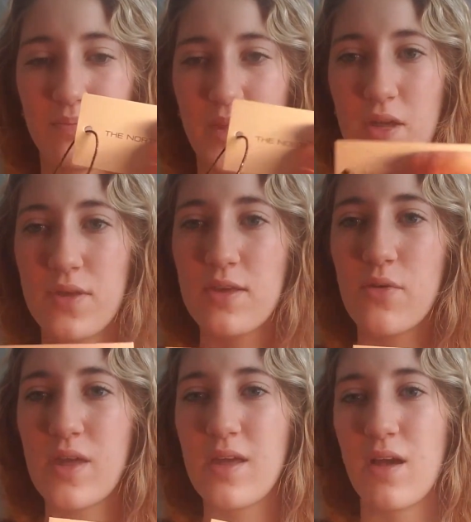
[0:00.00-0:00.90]
I think you
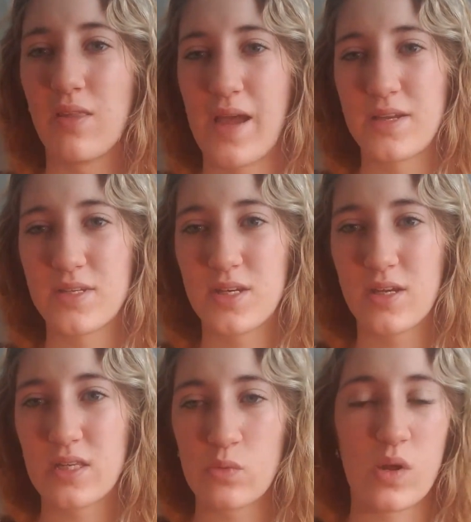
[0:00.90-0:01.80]
can get elastic
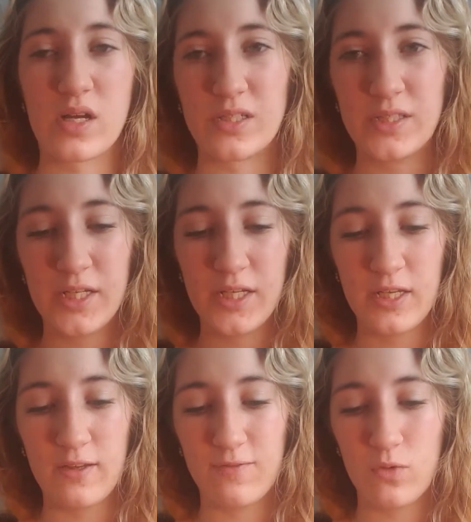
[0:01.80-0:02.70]
as well
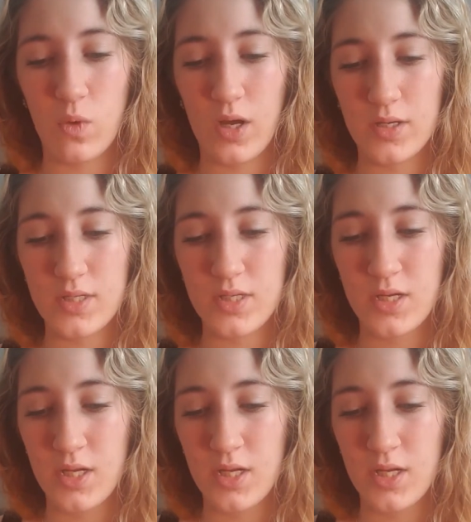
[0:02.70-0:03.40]
if you want.